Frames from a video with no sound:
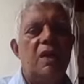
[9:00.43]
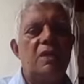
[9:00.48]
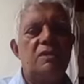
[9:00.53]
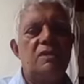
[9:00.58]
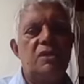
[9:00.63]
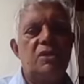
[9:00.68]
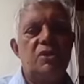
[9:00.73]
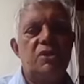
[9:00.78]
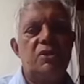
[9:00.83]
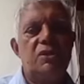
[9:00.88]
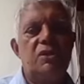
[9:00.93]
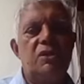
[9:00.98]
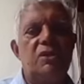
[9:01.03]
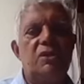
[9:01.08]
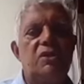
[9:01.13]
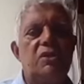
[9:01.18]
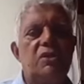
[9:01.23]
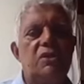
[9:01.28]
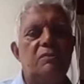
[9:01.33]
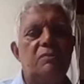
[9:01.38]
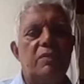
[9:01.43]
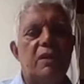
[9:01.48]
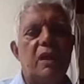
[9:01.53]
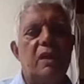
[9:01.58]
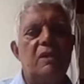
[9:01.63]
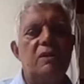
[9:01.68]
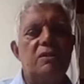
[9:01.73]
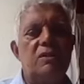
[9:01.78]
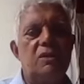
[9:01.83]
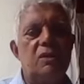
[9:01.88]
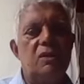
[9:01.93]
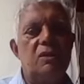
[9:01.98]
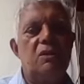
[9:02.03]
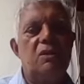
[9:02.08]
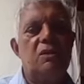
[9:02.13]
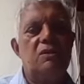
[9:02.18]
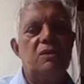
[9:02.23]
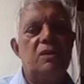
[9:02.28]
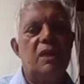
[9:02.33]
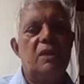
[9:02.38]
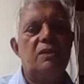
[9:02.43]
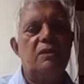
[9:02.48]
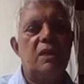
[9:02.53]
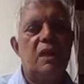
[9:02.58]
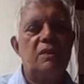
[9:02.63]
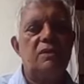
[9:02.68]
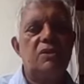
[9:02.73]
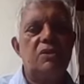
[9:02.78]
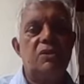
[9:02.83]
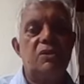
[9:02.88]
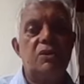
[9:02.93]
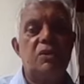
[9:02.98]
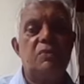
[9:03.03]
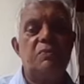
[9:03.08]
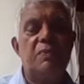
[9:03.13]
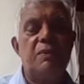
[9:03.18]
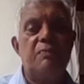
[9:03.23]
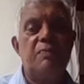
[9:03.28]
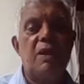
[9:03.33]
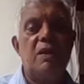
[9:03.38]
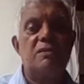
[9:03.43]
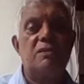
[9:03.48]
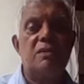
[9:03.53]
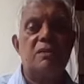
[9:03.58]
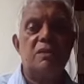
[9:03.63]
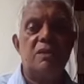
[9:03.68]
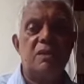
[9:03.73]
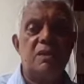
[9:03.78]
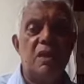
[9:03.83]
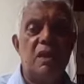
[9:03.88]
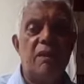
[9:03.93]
As the church bridal songs, as the church prepares as the